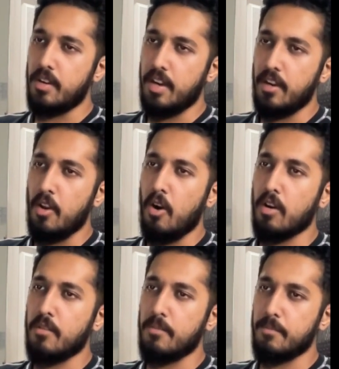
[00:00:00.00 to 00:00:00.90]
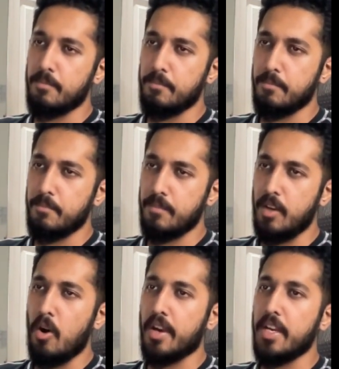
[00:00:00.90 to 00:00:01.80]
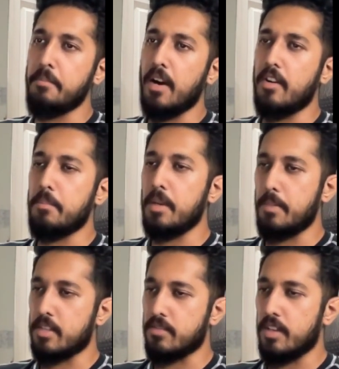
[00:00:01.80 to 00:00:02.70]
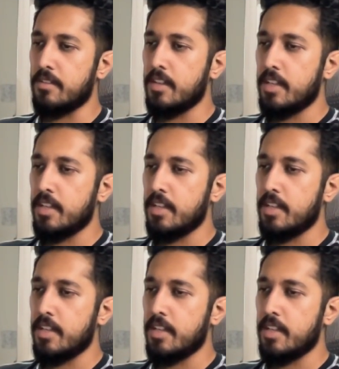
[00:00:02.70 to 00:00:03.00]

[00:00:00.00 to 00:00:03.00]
log n power p plus 1.